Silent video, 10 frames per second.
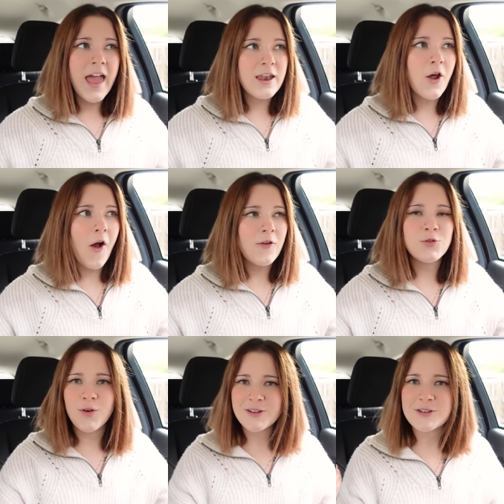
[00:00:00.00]
and not
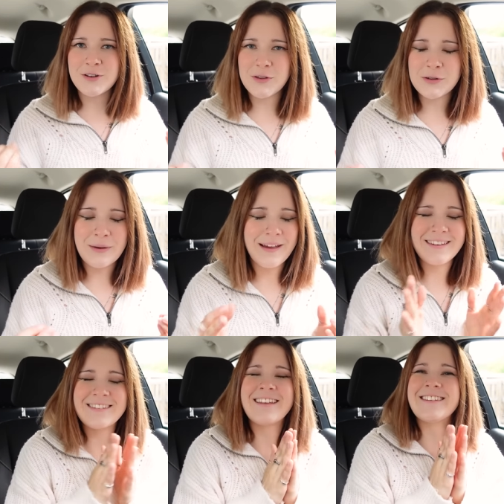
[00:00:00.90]
drenched in sweat.
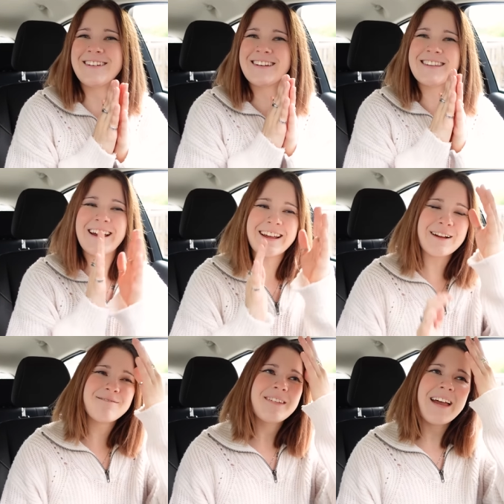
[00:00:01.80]
Isn't that so
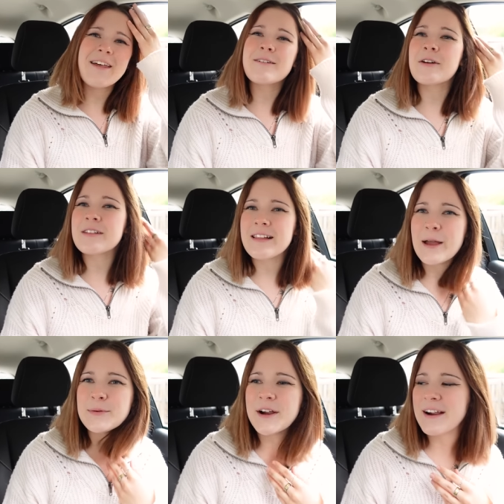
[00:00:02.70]
exciting? and then I'm going to the
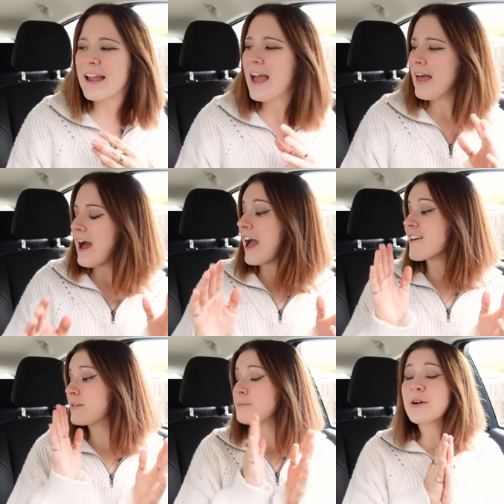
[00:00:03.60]
library. I
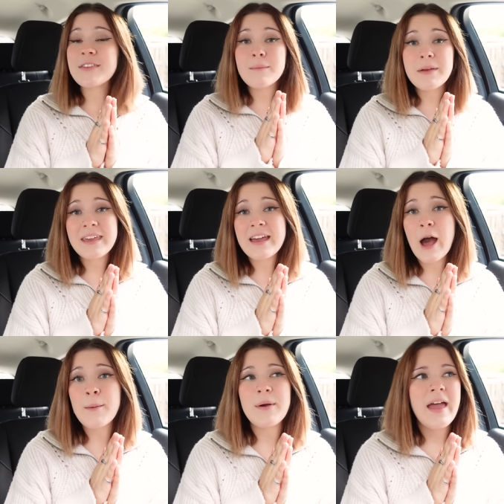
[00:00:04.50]
have some books I'm picking
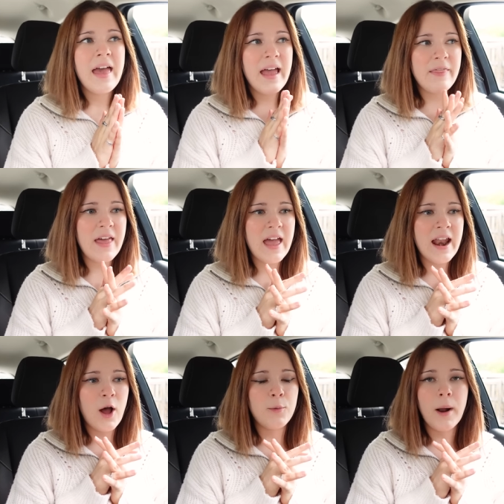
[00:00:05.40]
up and then
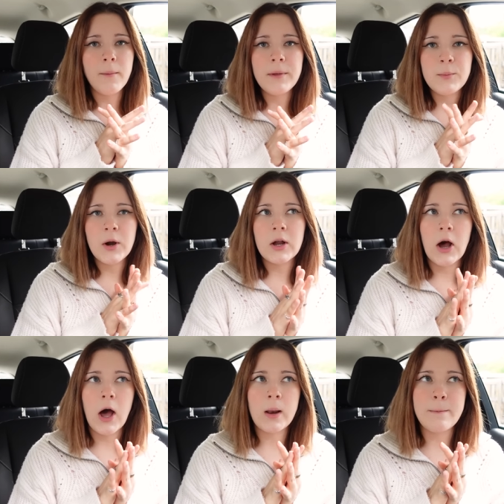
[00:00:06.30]
I will probably work
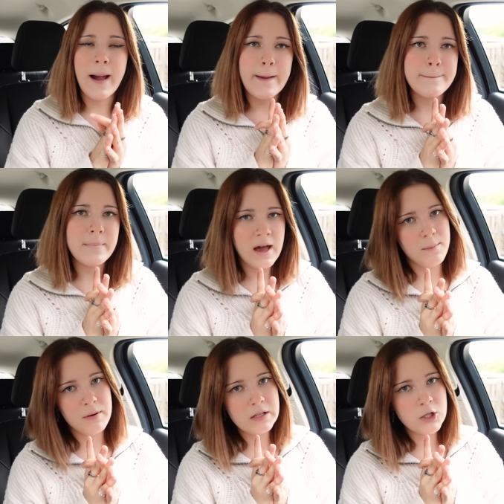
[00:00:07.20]
on my
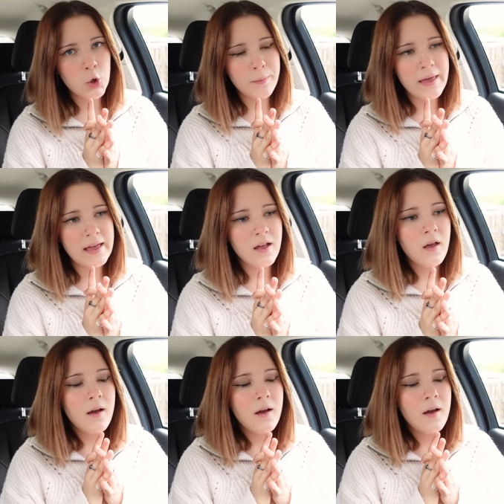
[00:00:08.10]
map a little bit.